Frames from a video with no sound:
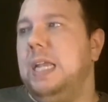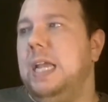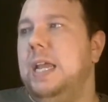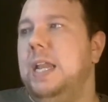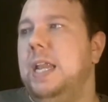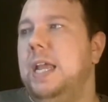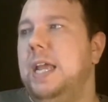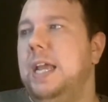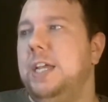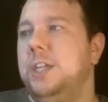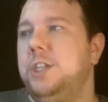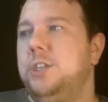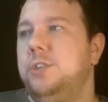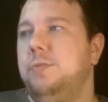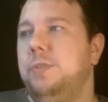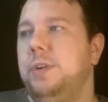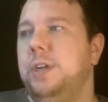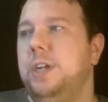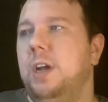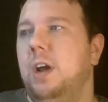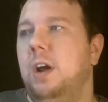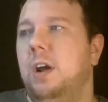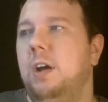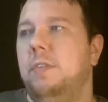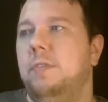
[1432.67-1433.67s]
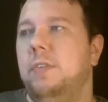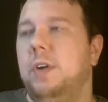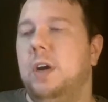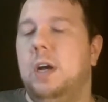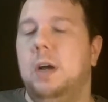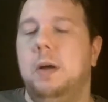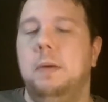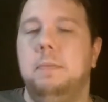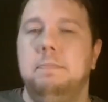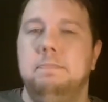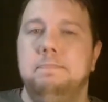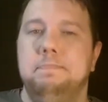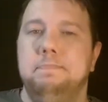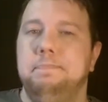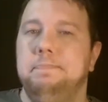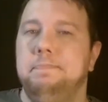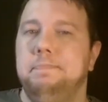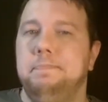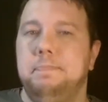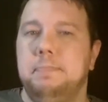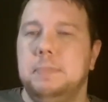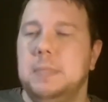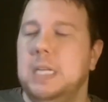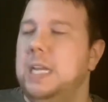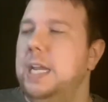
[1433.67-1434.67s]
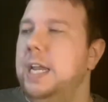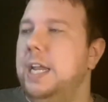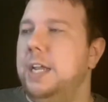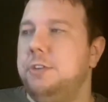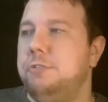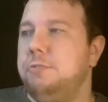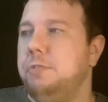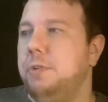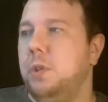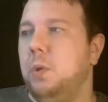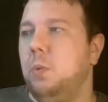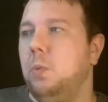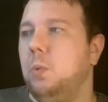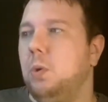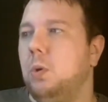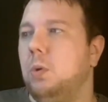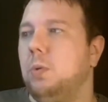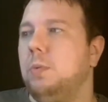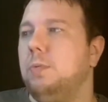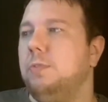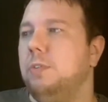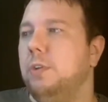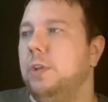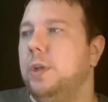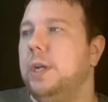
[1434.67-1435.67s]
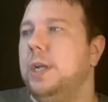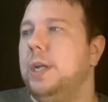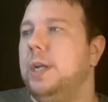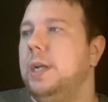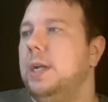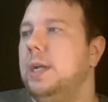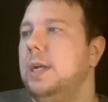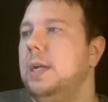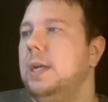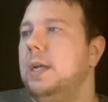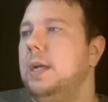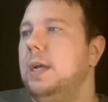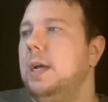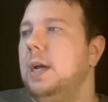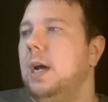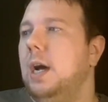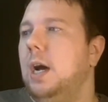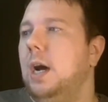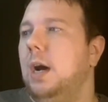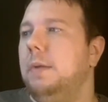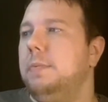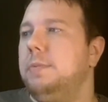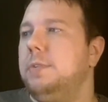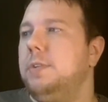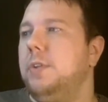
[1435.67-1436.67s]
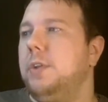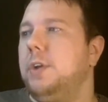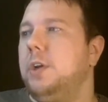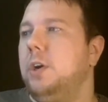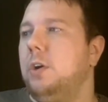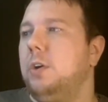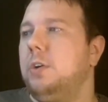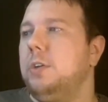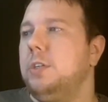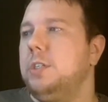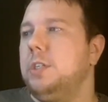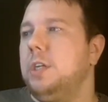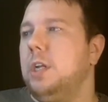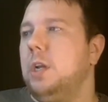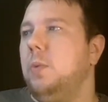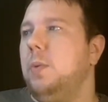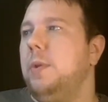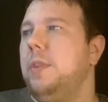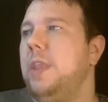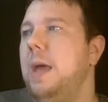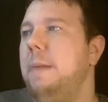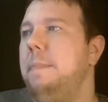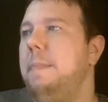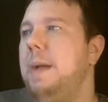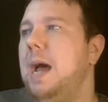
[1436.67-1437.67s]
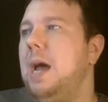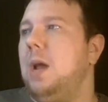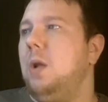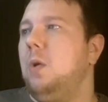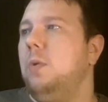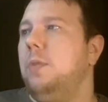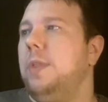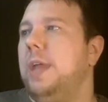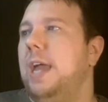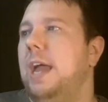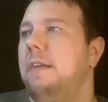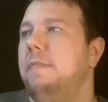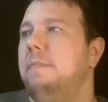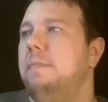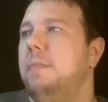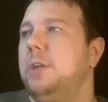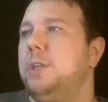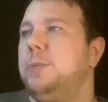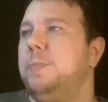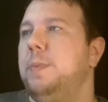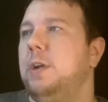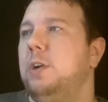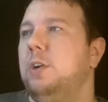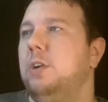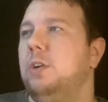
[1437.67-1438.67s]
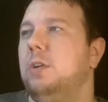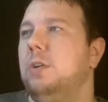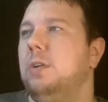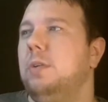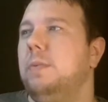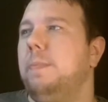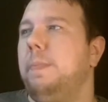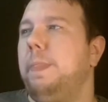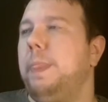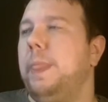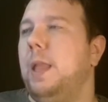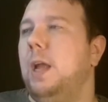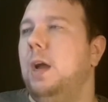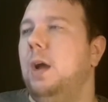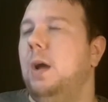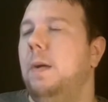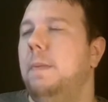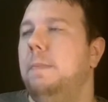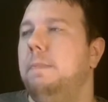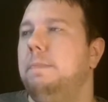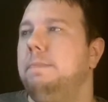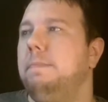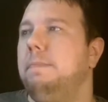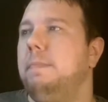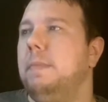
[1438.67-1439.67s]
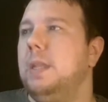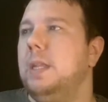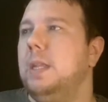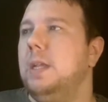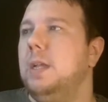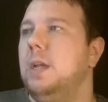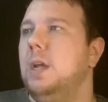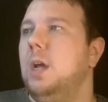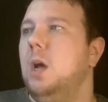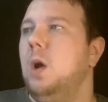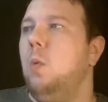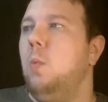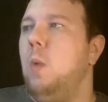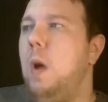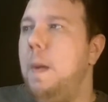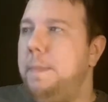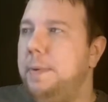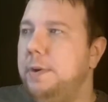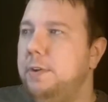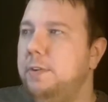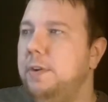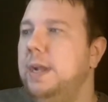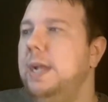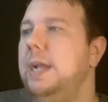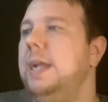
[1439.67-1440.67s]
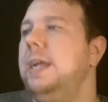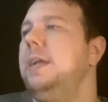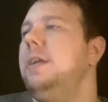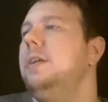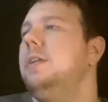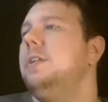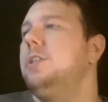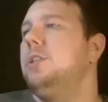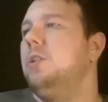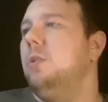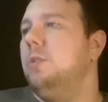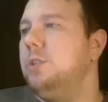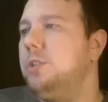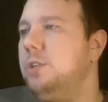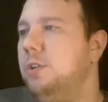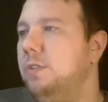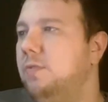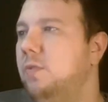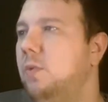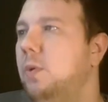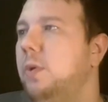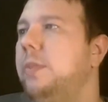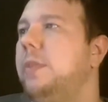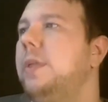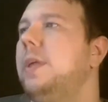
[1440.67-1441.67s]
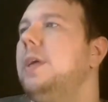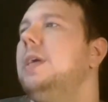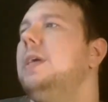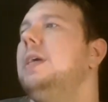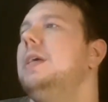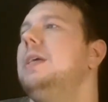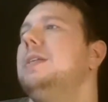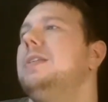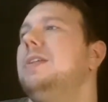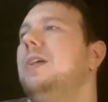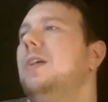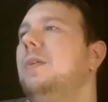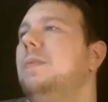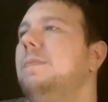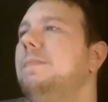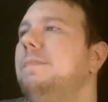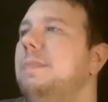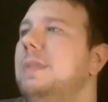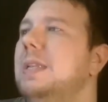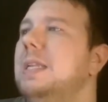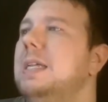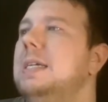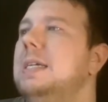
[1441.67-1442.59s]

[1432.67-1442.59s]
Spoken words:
in the history of the world, really. So the Gurkhas are going to win that battle. They have much better weaponry, so on and so forth. So,